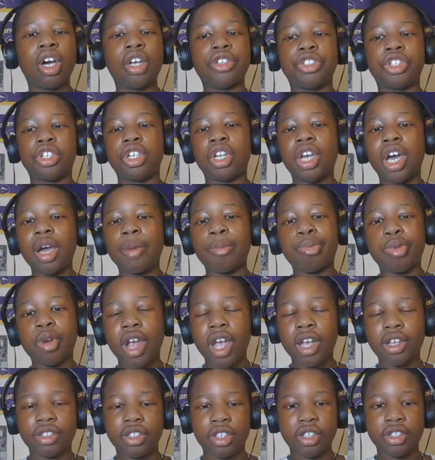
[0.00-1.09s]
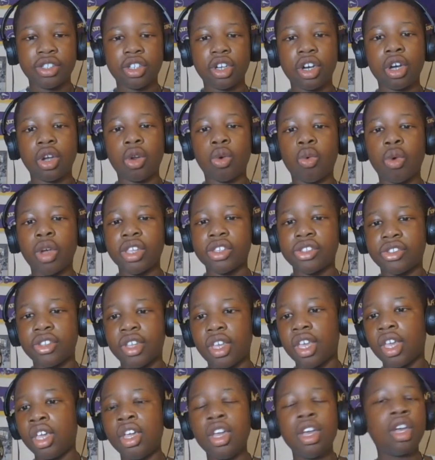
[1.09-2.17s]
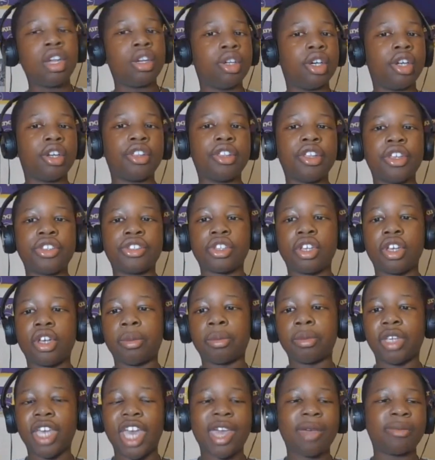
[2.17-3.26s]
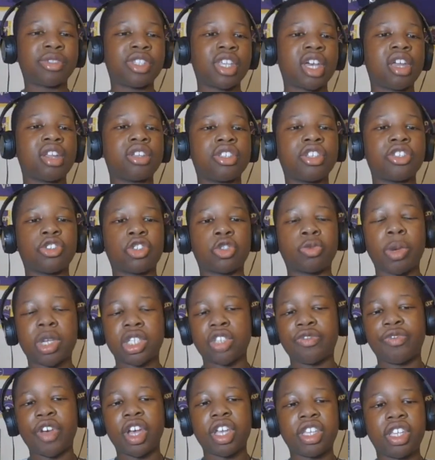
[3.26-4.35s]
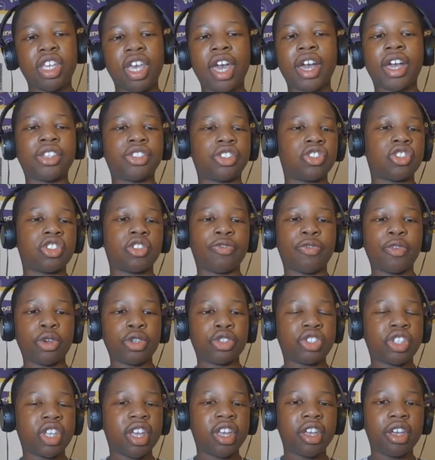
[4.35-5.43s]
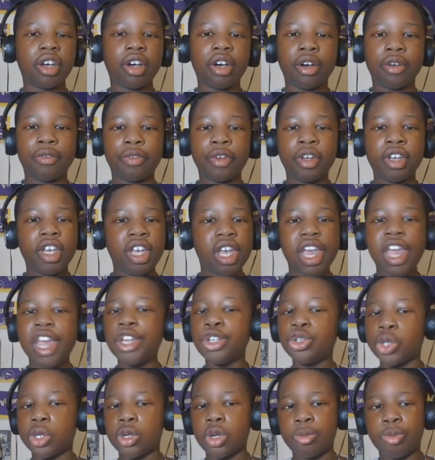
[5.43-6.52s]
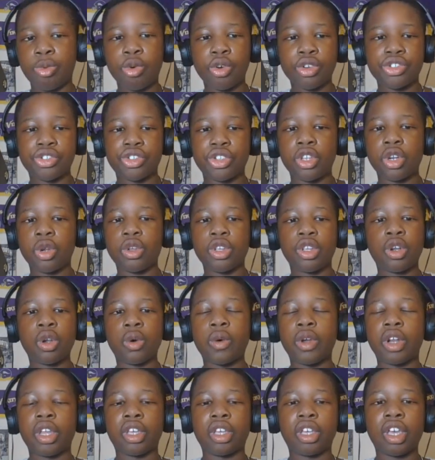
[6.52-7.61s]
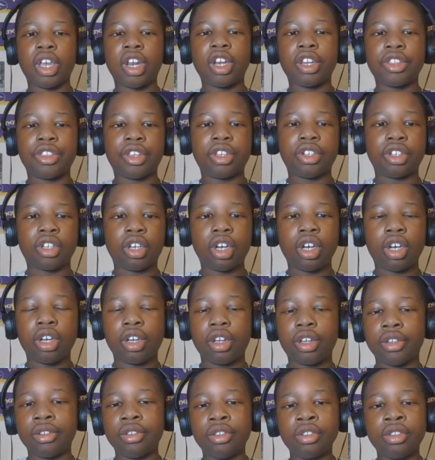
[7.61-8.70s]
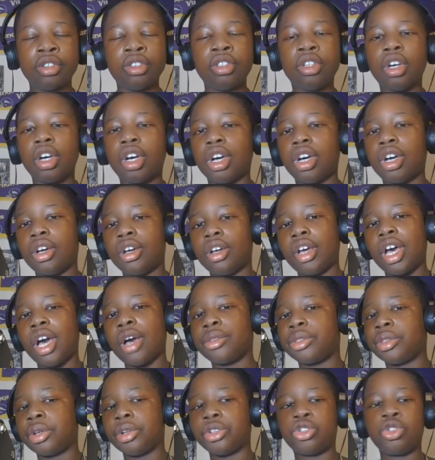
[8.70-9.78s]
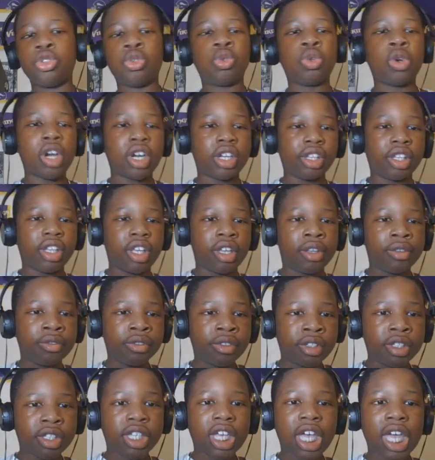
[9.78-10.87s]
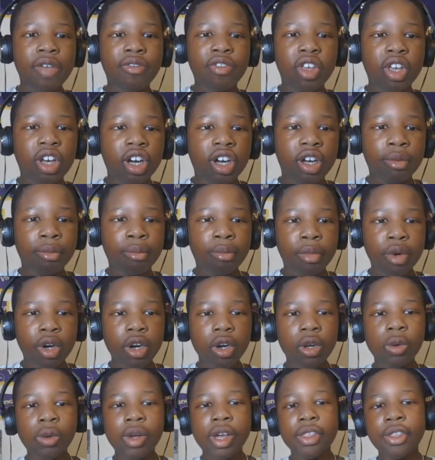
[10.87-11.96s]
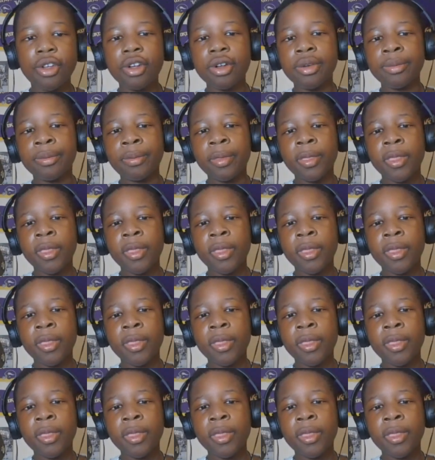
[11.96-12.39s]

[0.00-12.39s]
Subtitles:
did not practice on Wednesday. None of these game statuses are specified yet because it's the first day of injury reports, so you don't want to get anything out there too quickly. Kavion Merriweather,